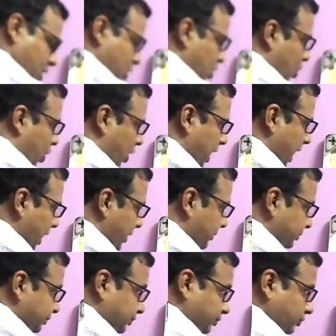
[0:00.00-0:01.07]
Okay,
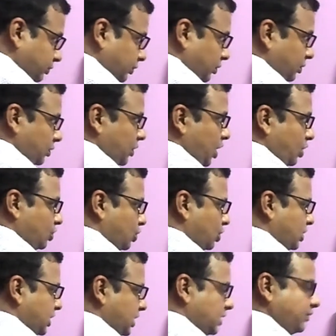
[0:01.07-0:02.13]
so
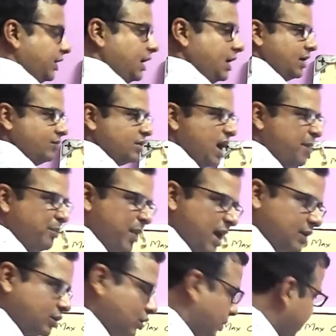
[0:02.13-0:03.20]
this will the
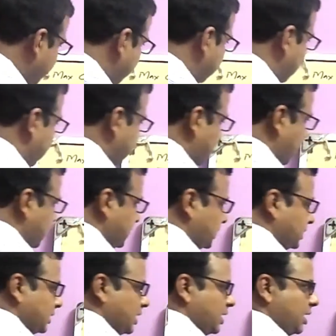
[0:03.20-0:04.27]
maximum stresses,
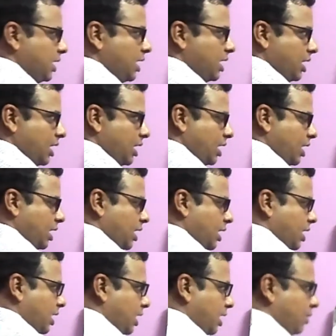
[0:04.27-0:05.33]

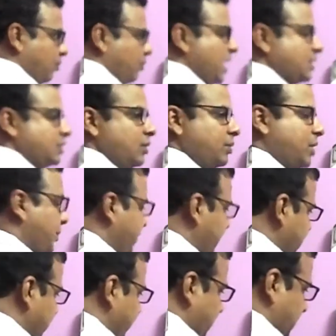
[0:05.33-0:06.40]
maximum
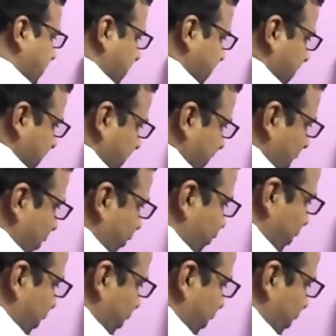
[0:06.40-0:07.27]
compressive stresses. If we